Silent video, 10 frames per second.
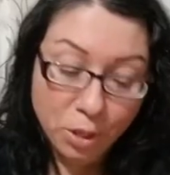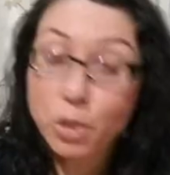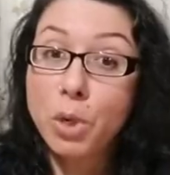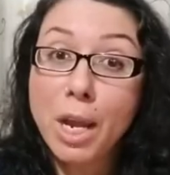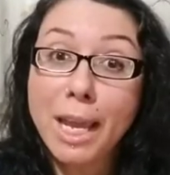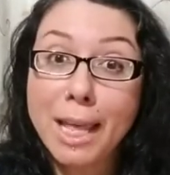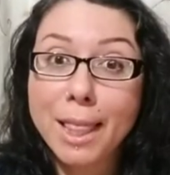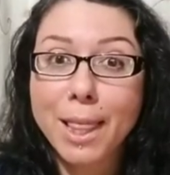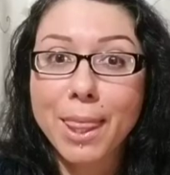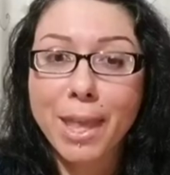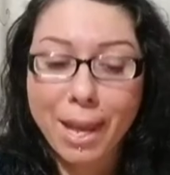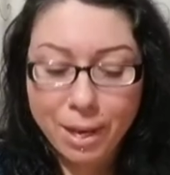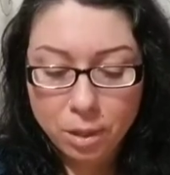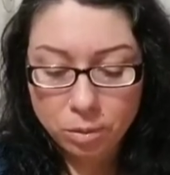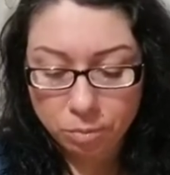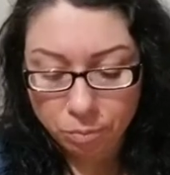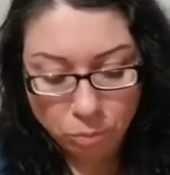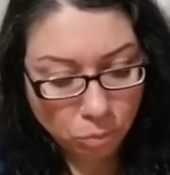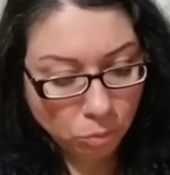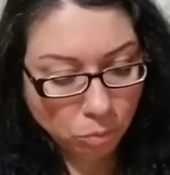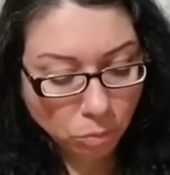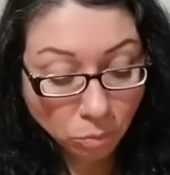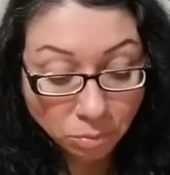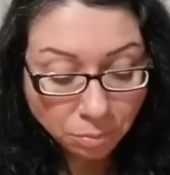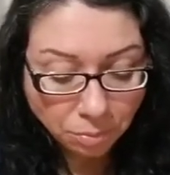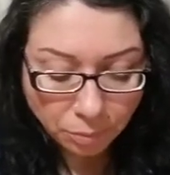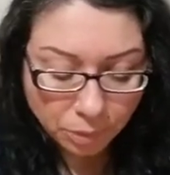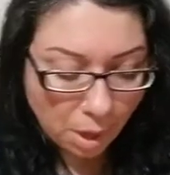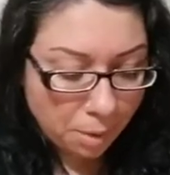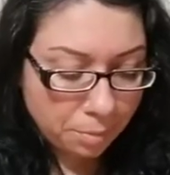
Tricky little thing. Okay.